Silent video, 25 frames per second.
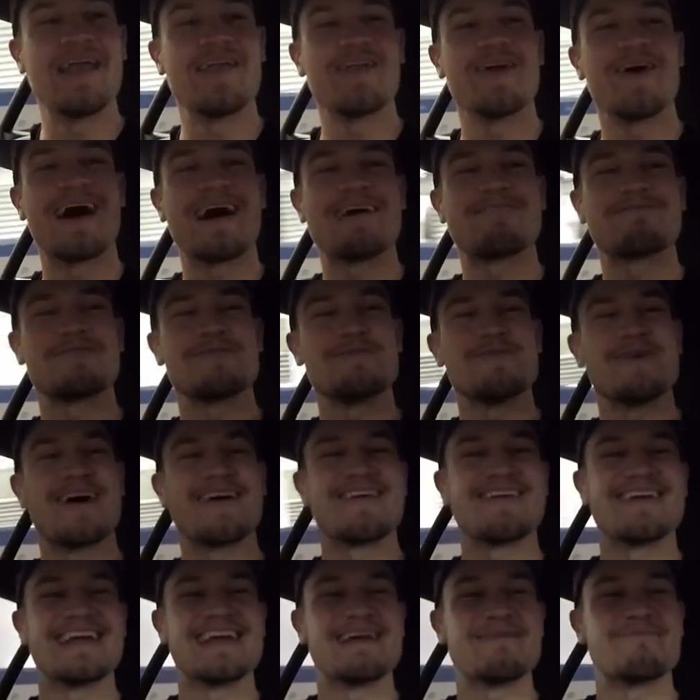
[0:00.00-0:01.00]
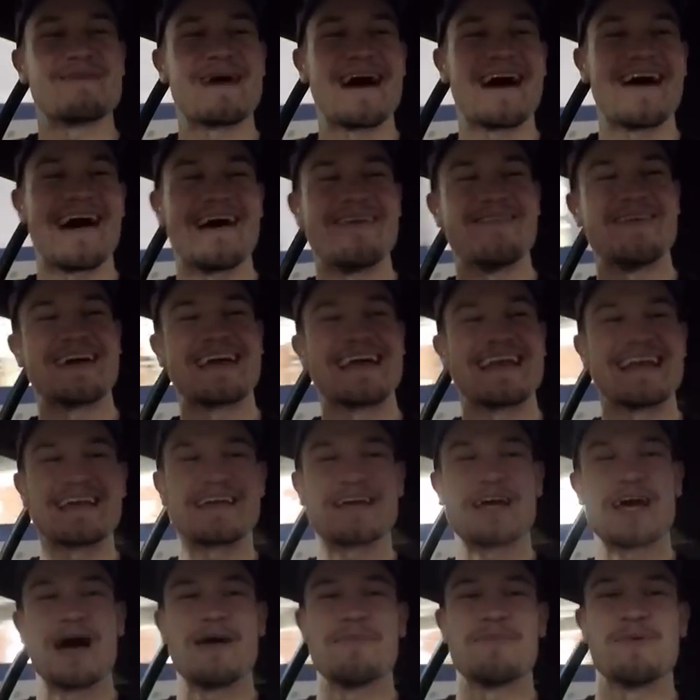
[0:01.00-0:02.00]
and not have to worry about, am I going
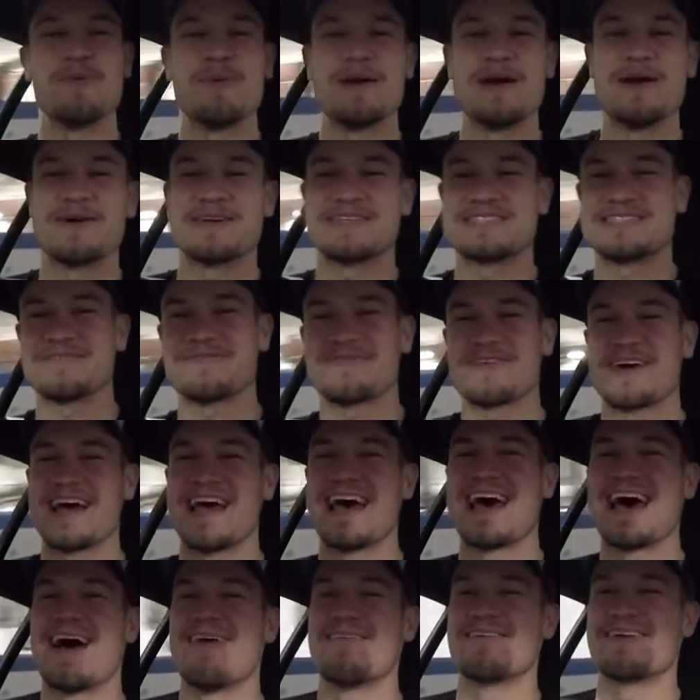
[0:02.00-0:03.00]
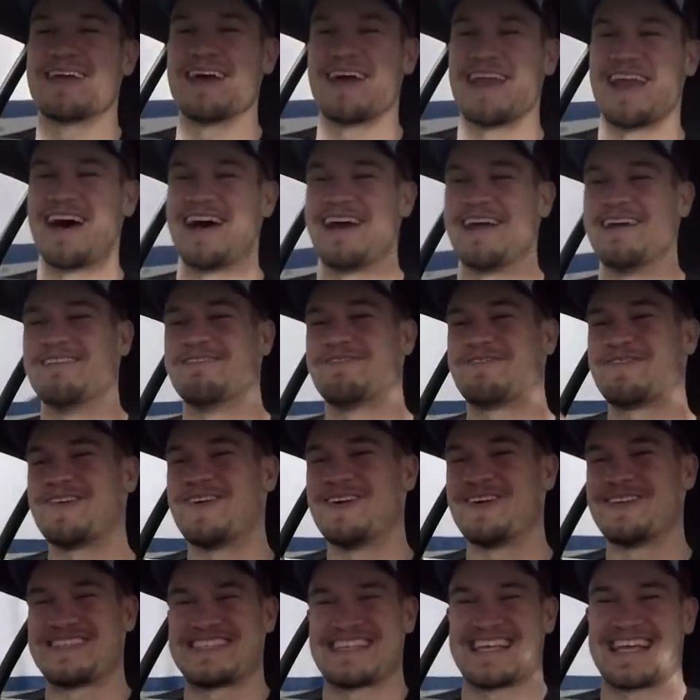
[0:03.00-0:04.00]
to curb a wheel? Because if I am, can I
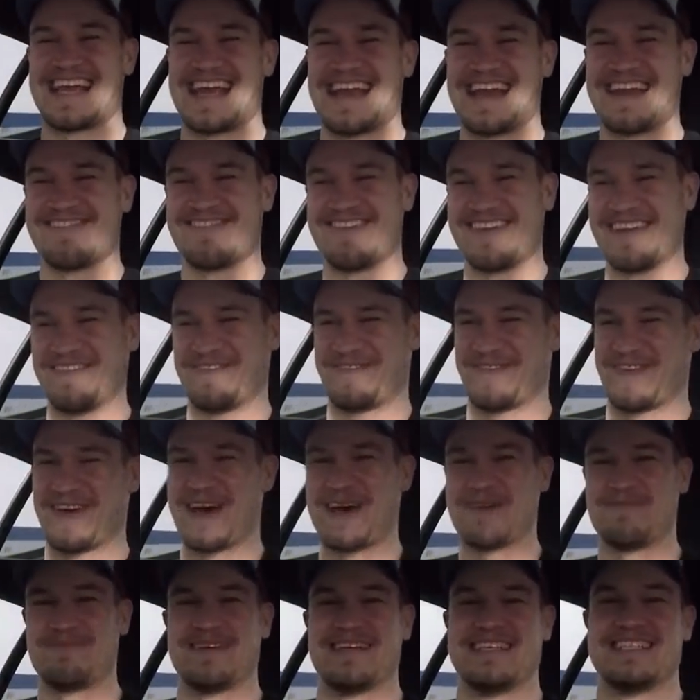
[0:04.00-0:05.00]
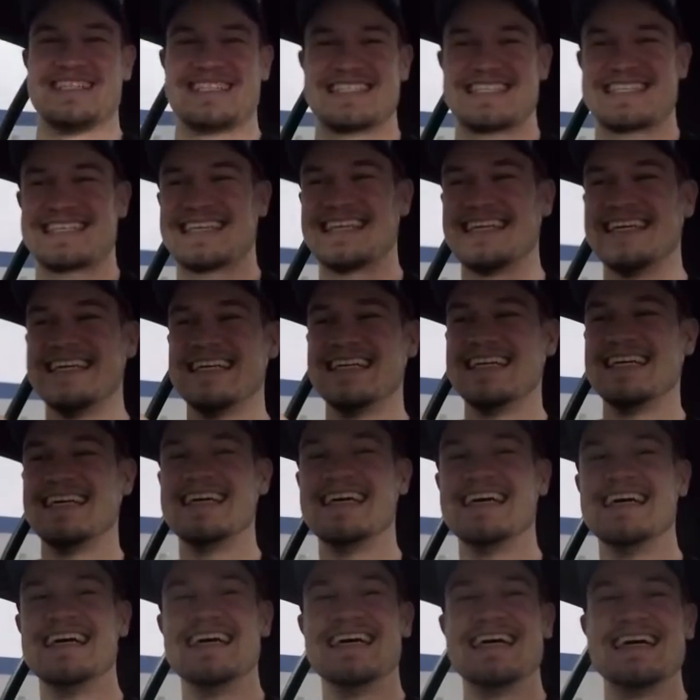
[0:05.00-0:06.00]
afford to get it refurbished?
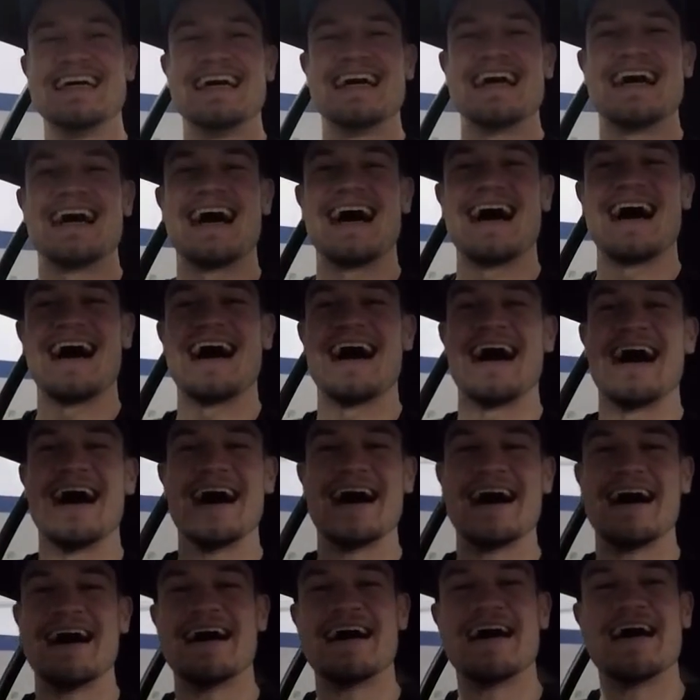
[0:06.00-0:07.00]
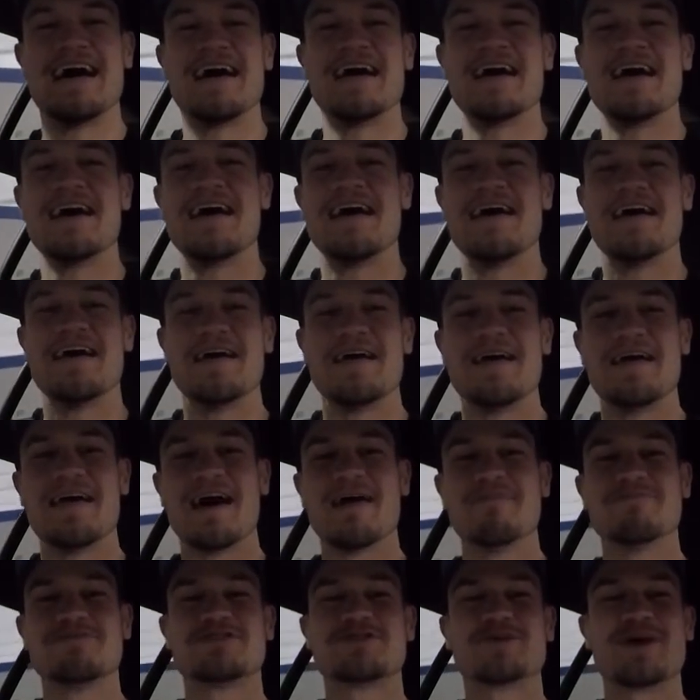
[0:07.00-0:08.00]
Oh,
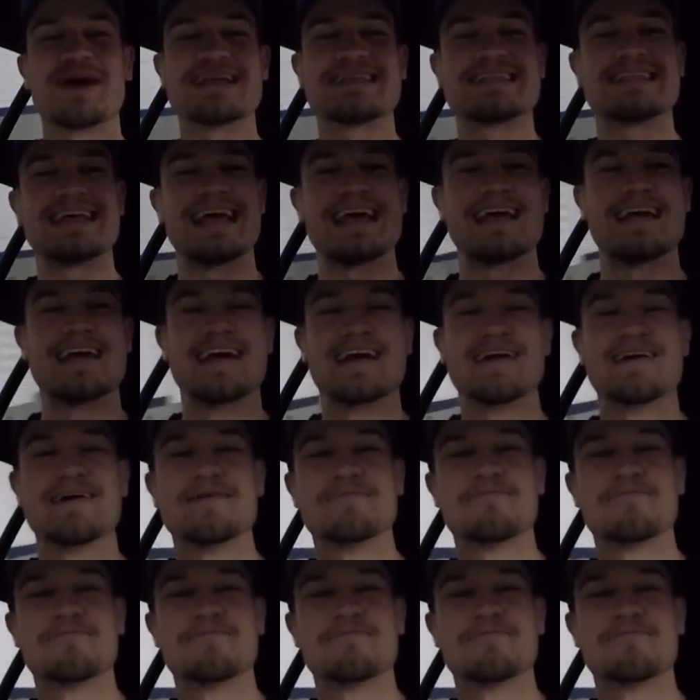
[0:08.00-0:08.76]
I'm sweating.